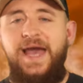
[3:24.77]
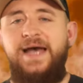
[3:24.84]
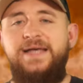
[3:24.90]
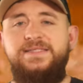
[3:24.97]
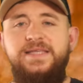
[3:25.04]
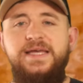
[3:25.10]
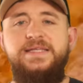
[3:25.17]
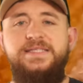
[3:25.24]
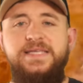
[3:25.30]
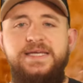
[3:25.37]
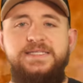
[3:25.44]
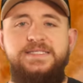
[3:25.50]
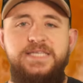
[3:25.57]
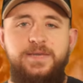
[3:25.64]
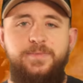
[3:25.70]
As they
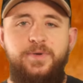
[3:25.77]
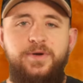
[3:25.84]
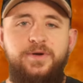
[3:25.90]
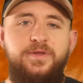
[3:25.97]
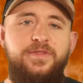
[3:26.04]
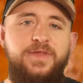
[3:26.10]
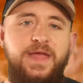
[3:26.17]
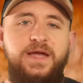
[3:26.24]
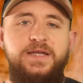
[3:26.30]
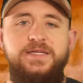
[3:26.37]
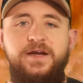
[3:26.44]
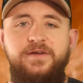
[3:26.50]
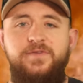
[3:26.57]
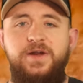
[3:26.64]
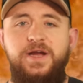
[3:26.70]
dig deeper, they
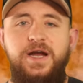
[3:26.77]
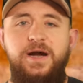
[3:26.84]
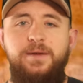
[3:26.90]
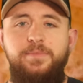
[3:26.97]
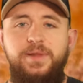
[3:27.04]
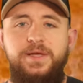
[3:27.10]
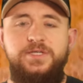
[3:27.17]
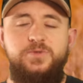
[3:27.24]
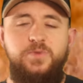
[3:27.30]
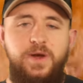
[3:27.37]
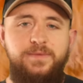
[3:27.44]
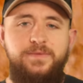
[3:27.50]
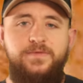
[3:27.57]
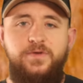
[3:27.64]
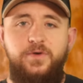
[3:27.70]
uncover a complex web of